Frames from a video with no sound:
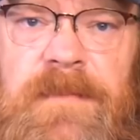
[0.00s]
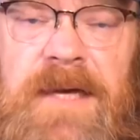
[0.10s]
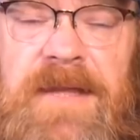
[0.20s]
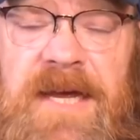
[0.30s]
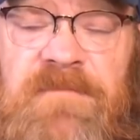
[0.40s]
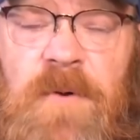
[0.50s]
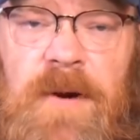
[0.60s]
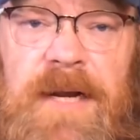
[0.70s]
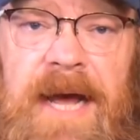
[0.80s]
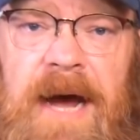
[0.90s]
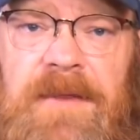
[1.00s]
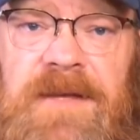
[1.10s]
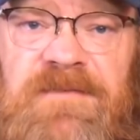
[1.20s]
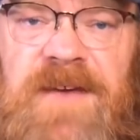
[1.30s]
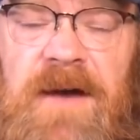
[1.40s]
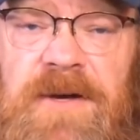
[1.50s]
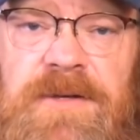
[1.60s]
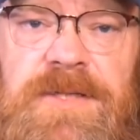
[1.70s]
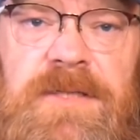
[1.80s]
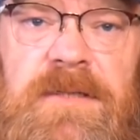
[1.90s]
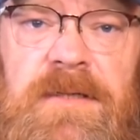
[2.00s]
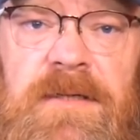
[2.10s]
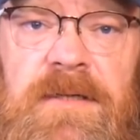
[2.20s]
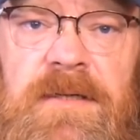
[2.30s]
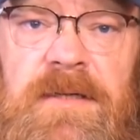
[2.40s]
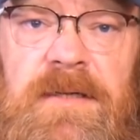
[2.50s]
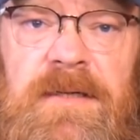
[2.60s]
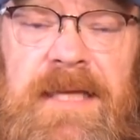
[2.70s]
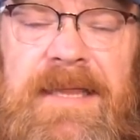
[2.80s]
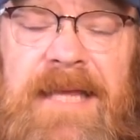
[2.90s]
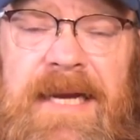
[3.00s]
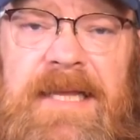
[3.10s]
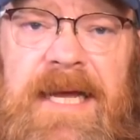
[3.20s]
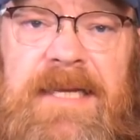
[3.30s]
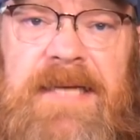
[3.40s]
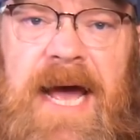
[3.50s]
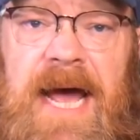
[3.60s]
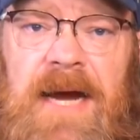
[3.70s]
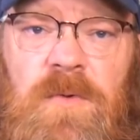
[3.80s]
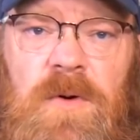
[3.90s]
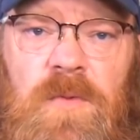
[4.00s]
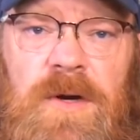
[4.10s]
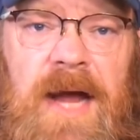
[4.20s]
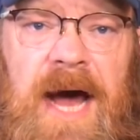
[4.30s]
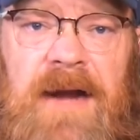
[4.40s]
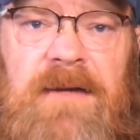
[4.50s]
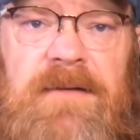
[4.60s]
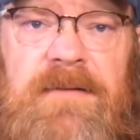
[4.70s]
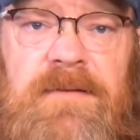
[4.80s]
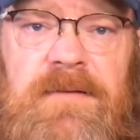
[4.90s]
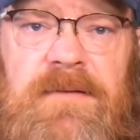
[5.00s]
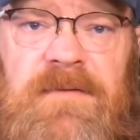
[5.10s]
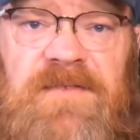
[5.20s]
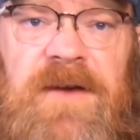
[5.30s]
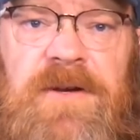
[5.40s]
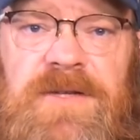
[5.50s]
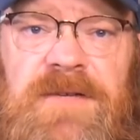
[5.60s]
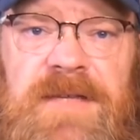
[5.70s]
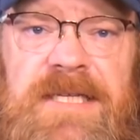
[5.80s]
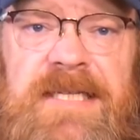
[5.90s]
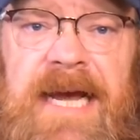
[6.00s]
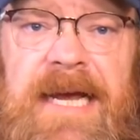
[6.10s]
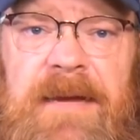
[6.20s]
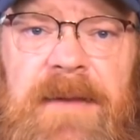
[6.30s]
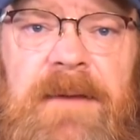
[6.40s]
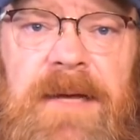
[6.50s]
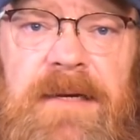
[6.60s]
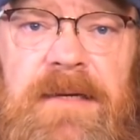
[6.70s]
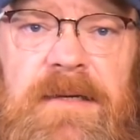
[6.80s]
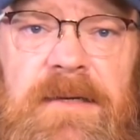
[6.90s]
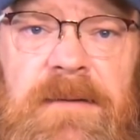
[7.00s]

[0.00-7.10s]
And they have pointed out the failures that led to that attack were not failures of the Second Amendment.